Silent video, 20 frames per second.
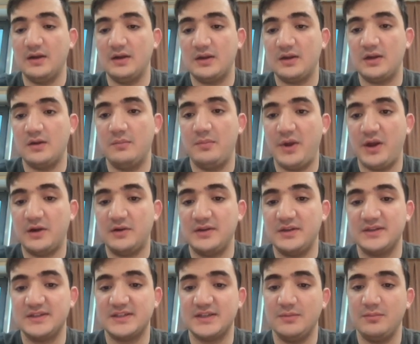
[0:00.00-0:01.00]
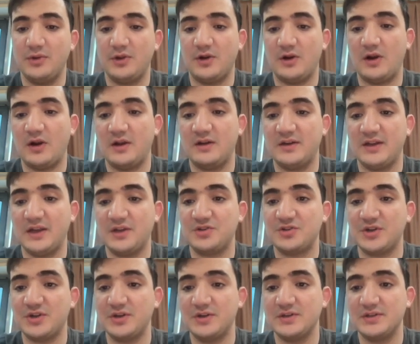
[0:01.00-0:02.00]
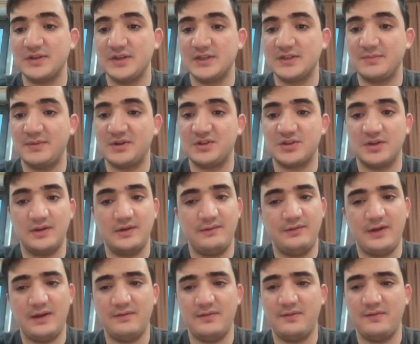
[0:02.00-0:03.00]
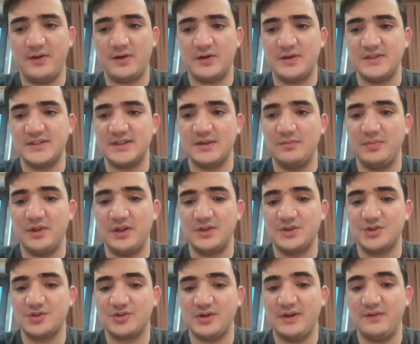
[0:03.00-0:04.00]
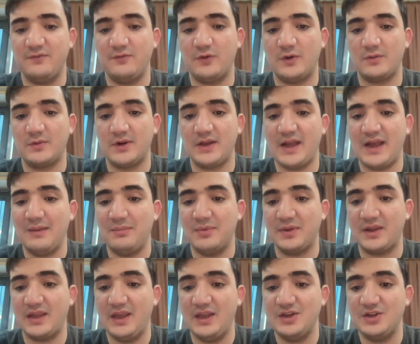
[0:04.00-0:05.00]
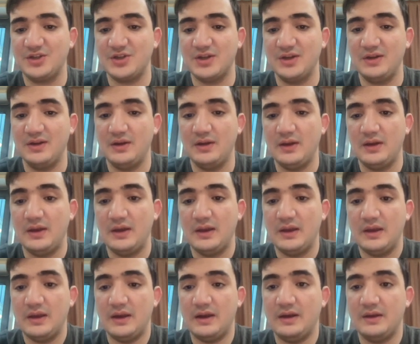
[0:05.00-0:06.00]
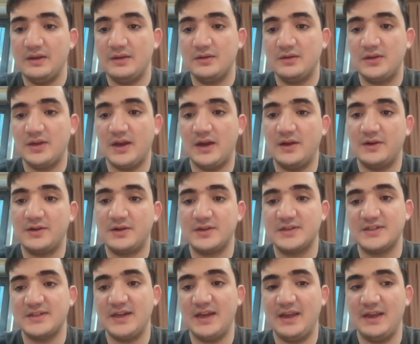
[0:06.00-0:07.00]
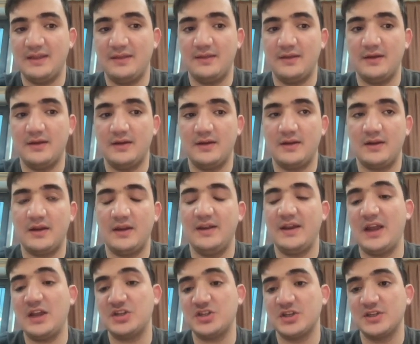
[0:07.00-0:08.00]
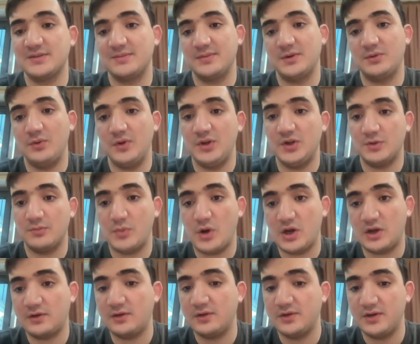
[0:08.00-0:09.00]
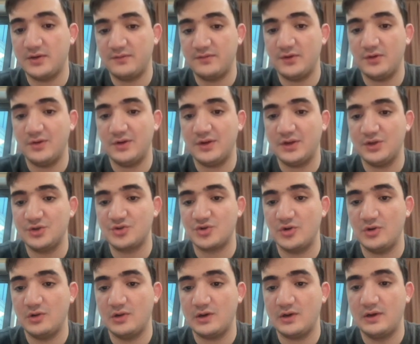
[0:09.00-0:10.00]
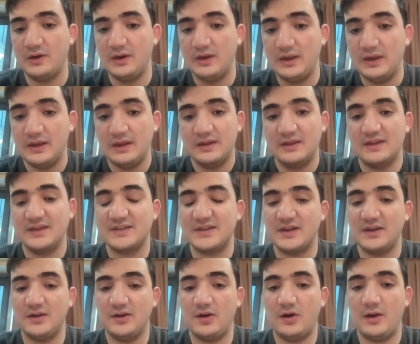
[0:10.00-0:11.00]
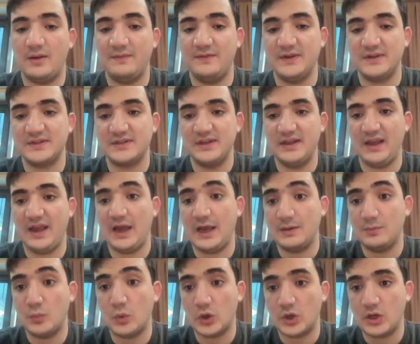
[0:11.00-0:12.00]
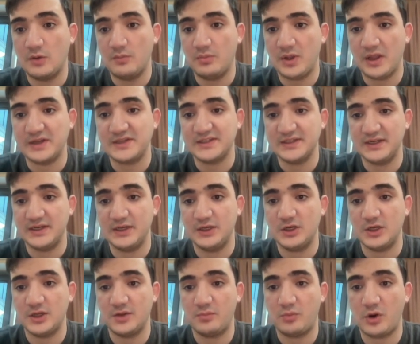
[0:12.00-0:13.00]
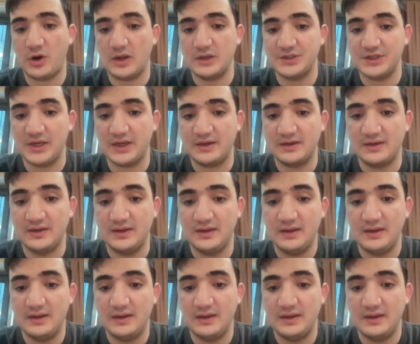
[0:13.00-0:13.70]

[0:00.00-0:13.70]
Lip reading: compared to simpler architectures, especially if you have a very simple and straightforward application. To understand the connections between your model, your view, and controller, this can obviously add more complexity to the project.